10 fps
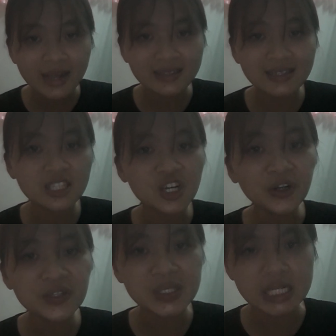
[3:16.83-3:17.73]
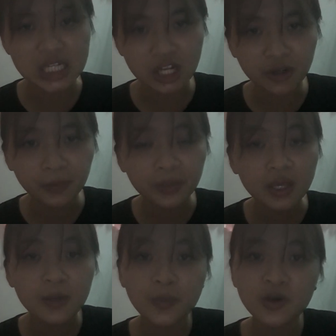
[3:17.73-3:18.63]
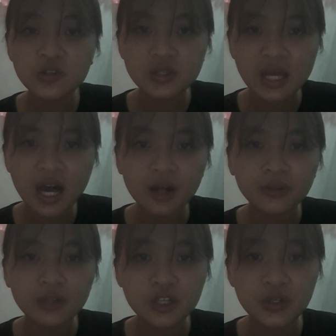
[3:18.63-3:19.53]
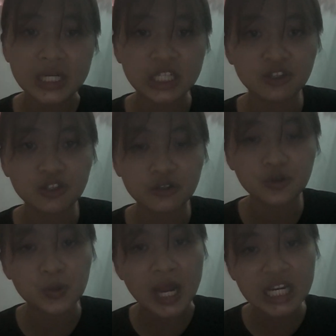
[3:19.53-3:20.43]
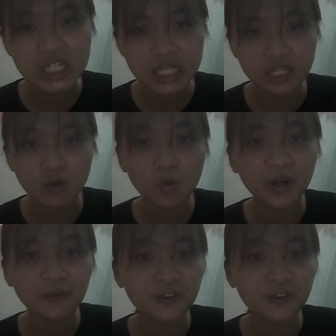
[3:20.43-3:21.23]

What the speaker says: It's interesting though. He points out that you need to do strategy that work for